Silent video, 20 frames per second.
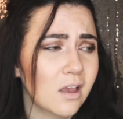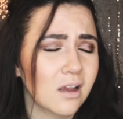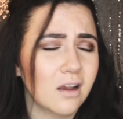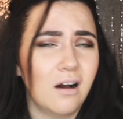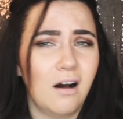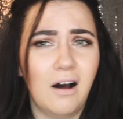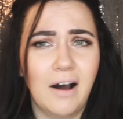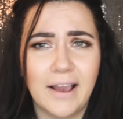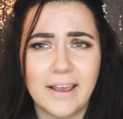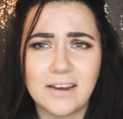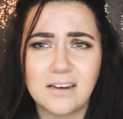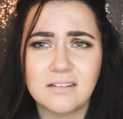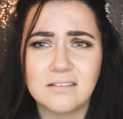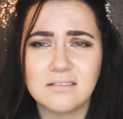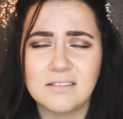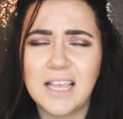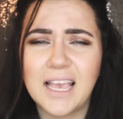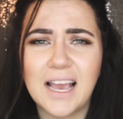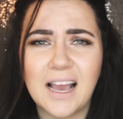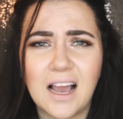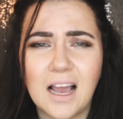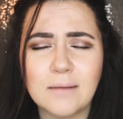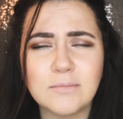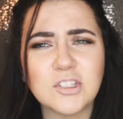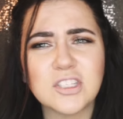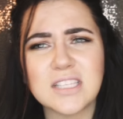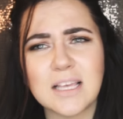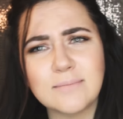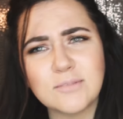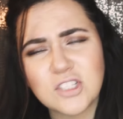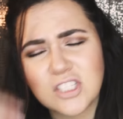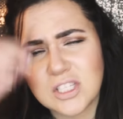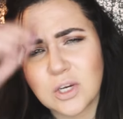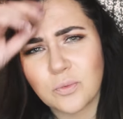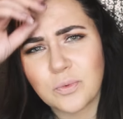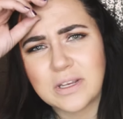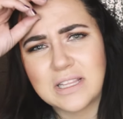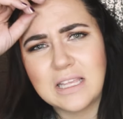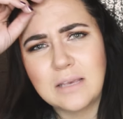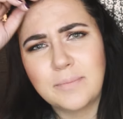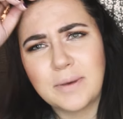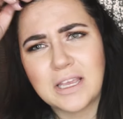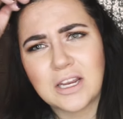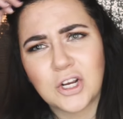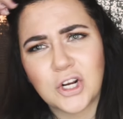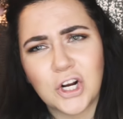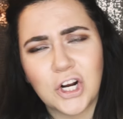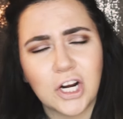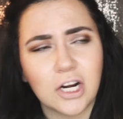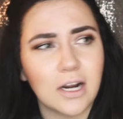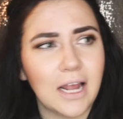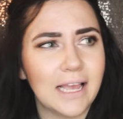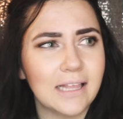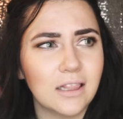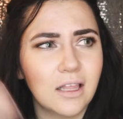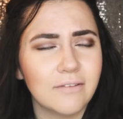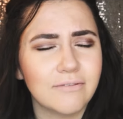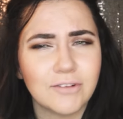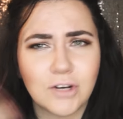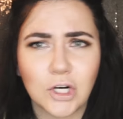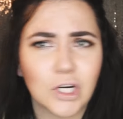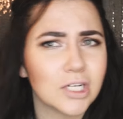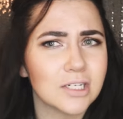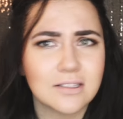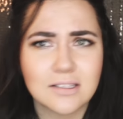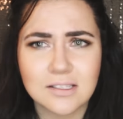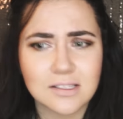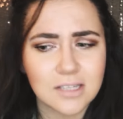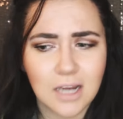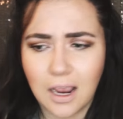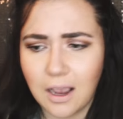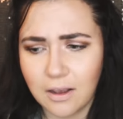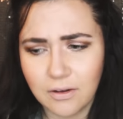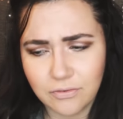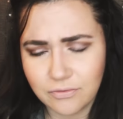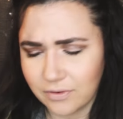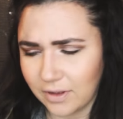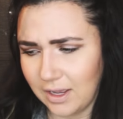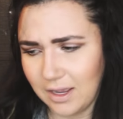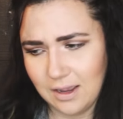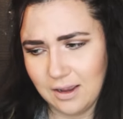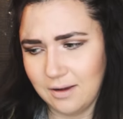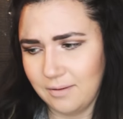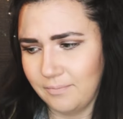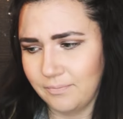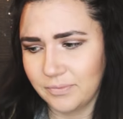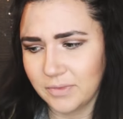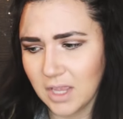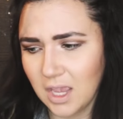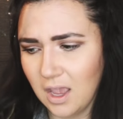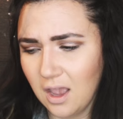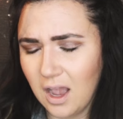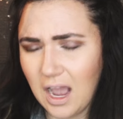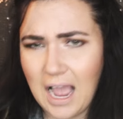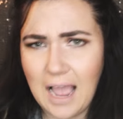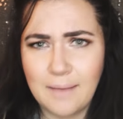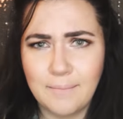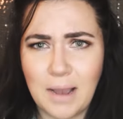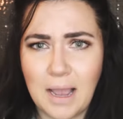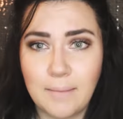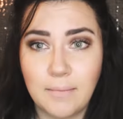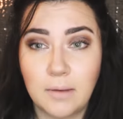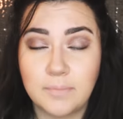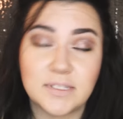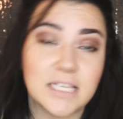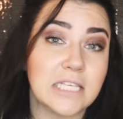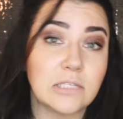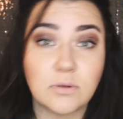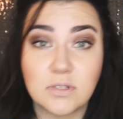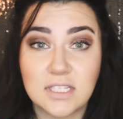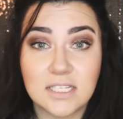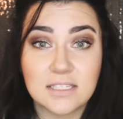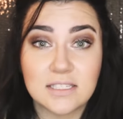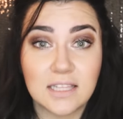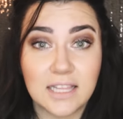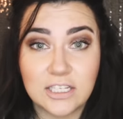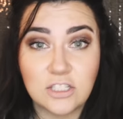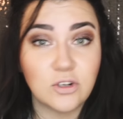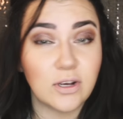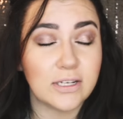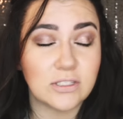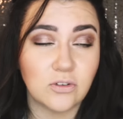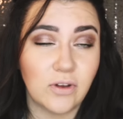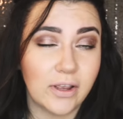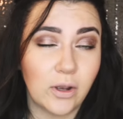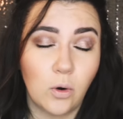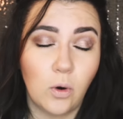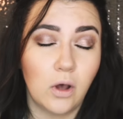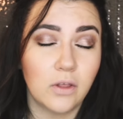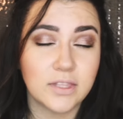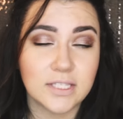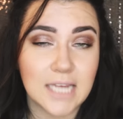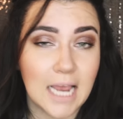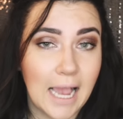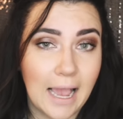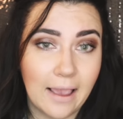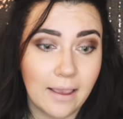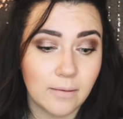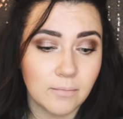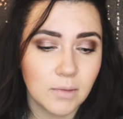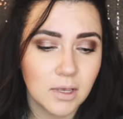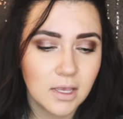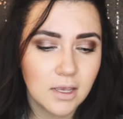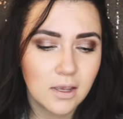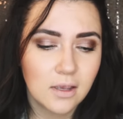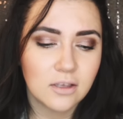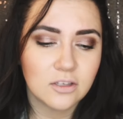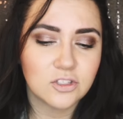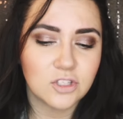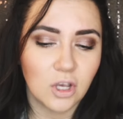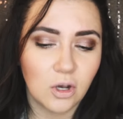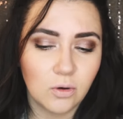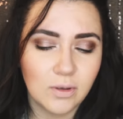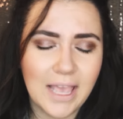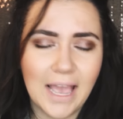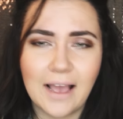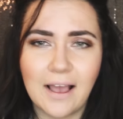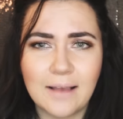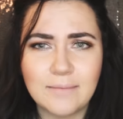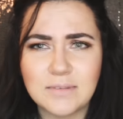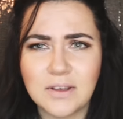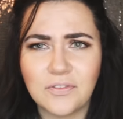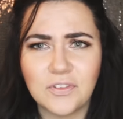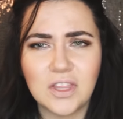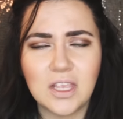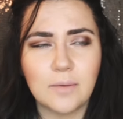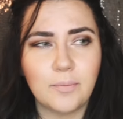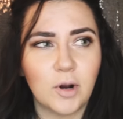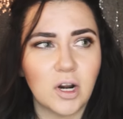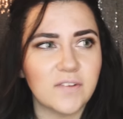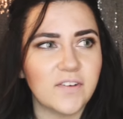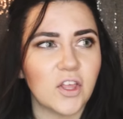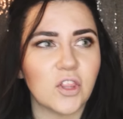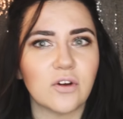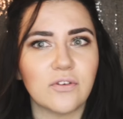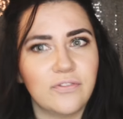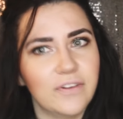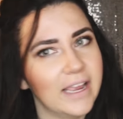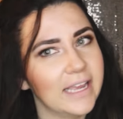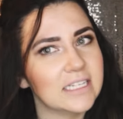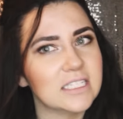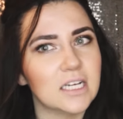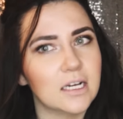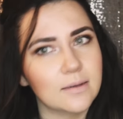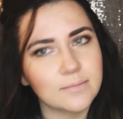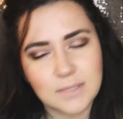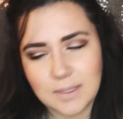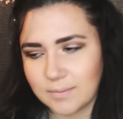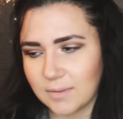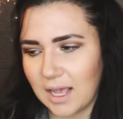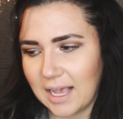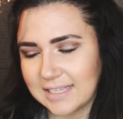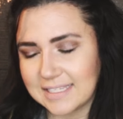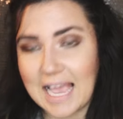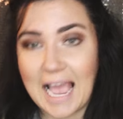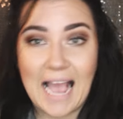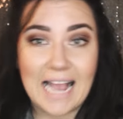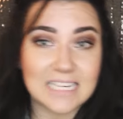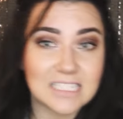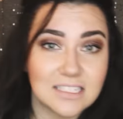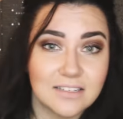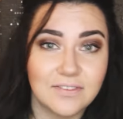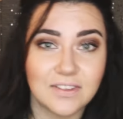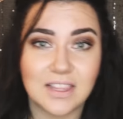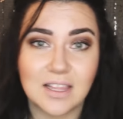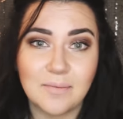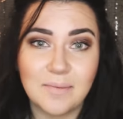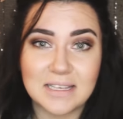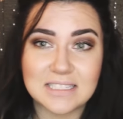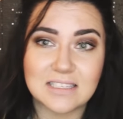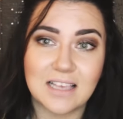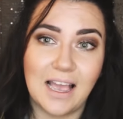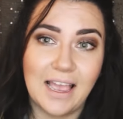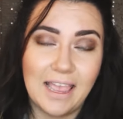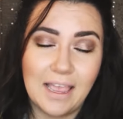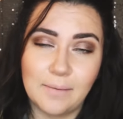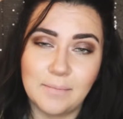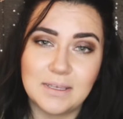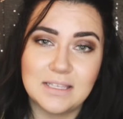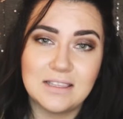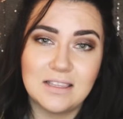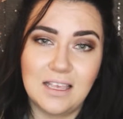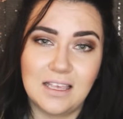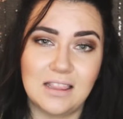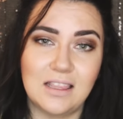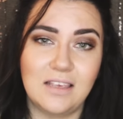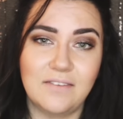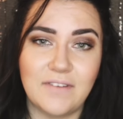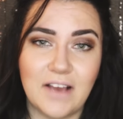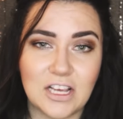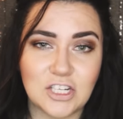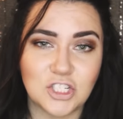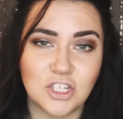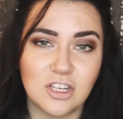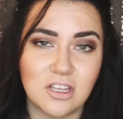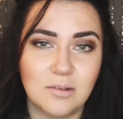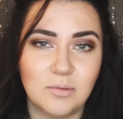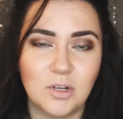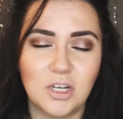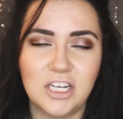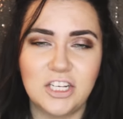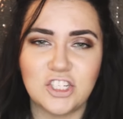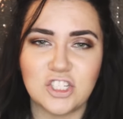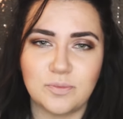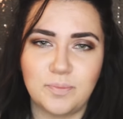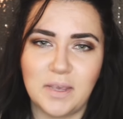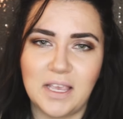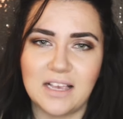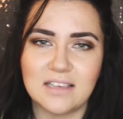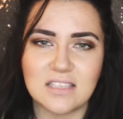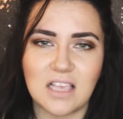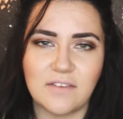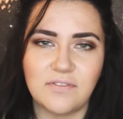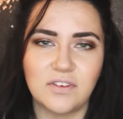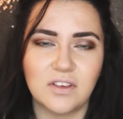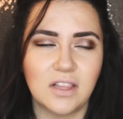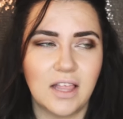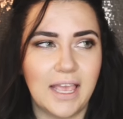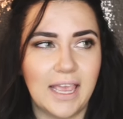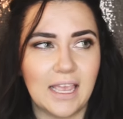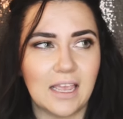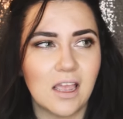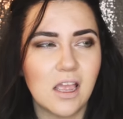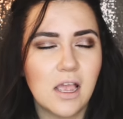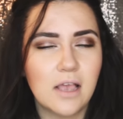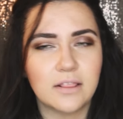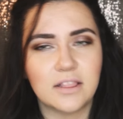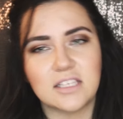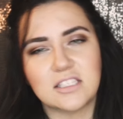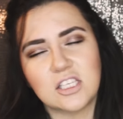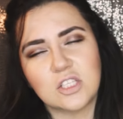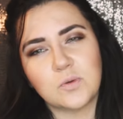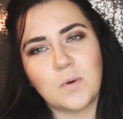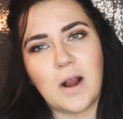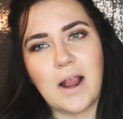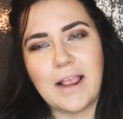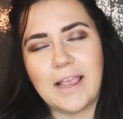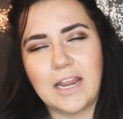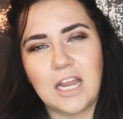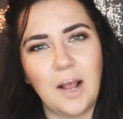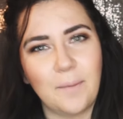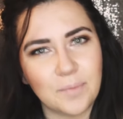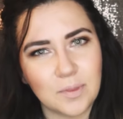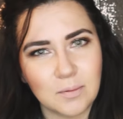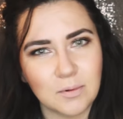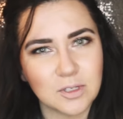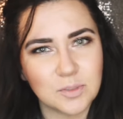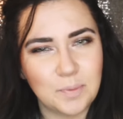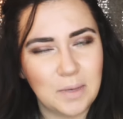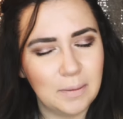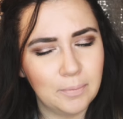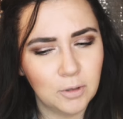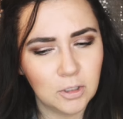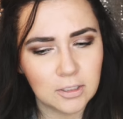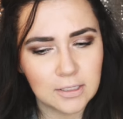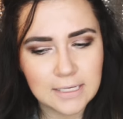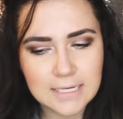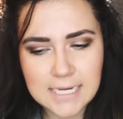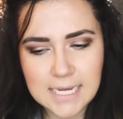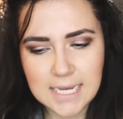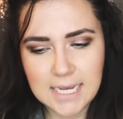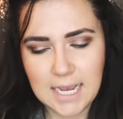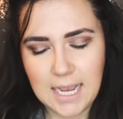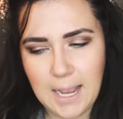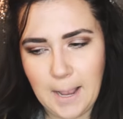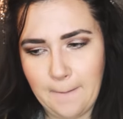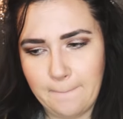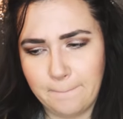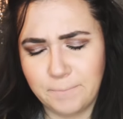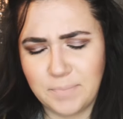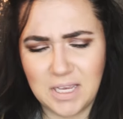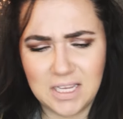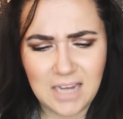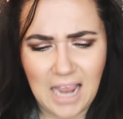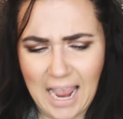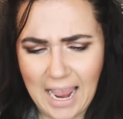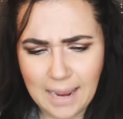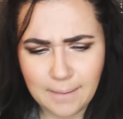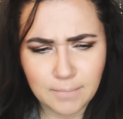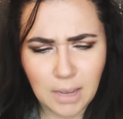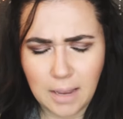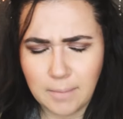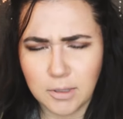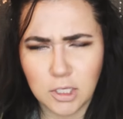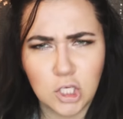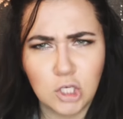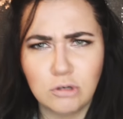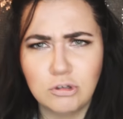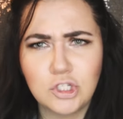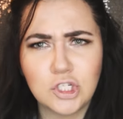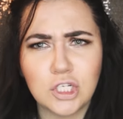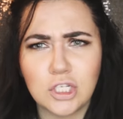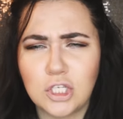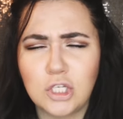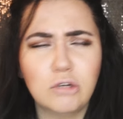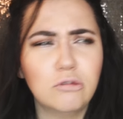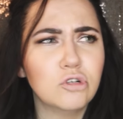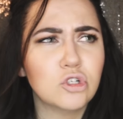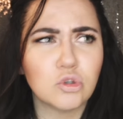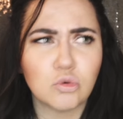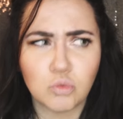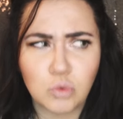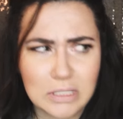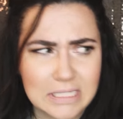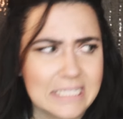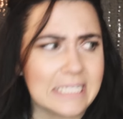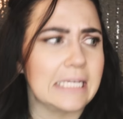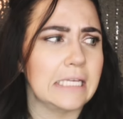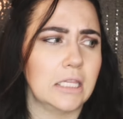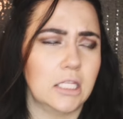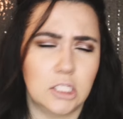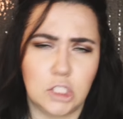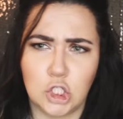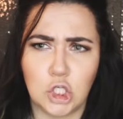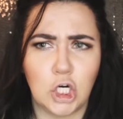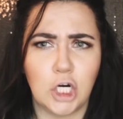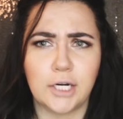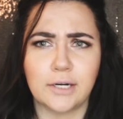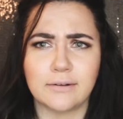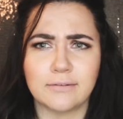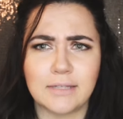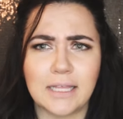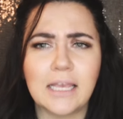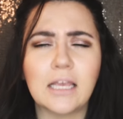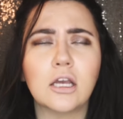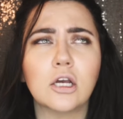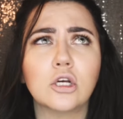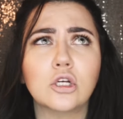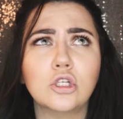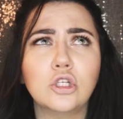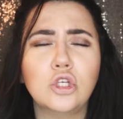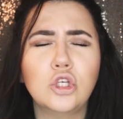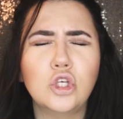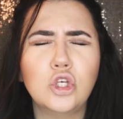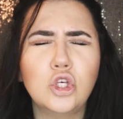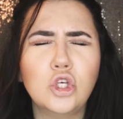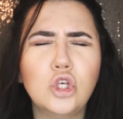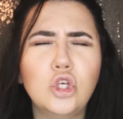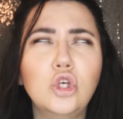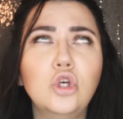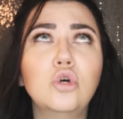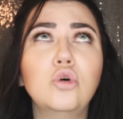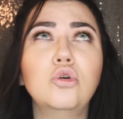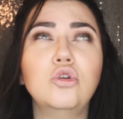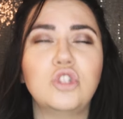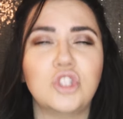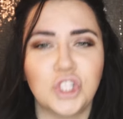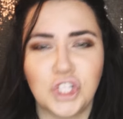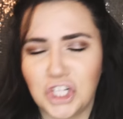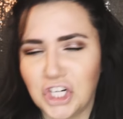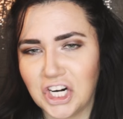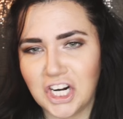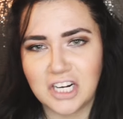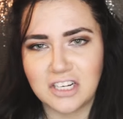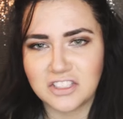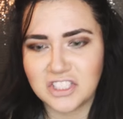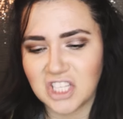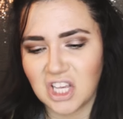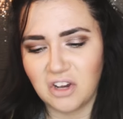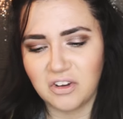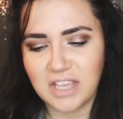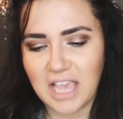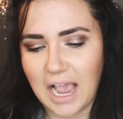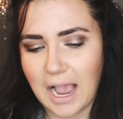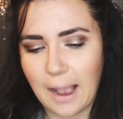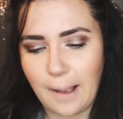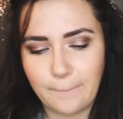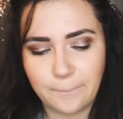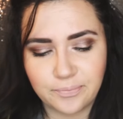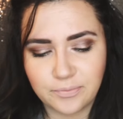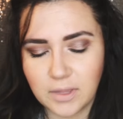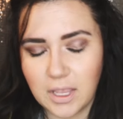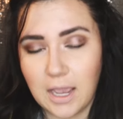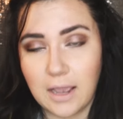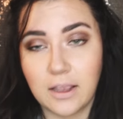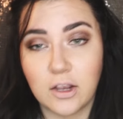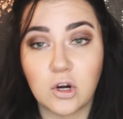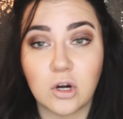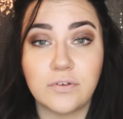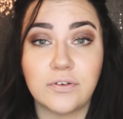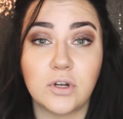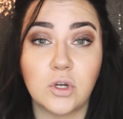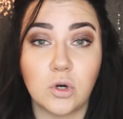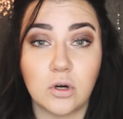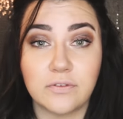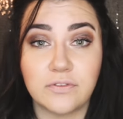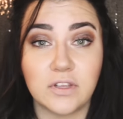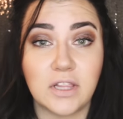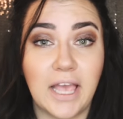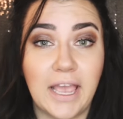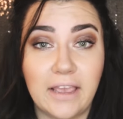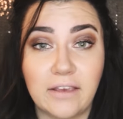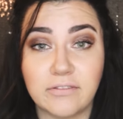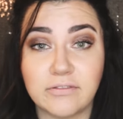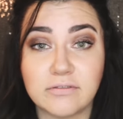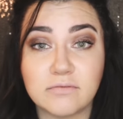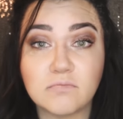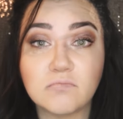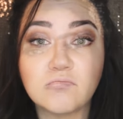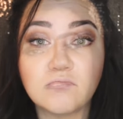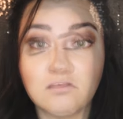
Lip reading: God, yeah, I'm just a really big nerd. I love nerd stuff. I'm obsessed with Disneyland. You guys know I go all the time. So yeah, I'm definitely a part of other fandoms. I'm not as active in them as I am in the fashion community, just because I feel like this is where I can help the most people. But I'm a huge, huge, ridiculous nerd. Like, huge nerd. So yeah, Gryffindor for life.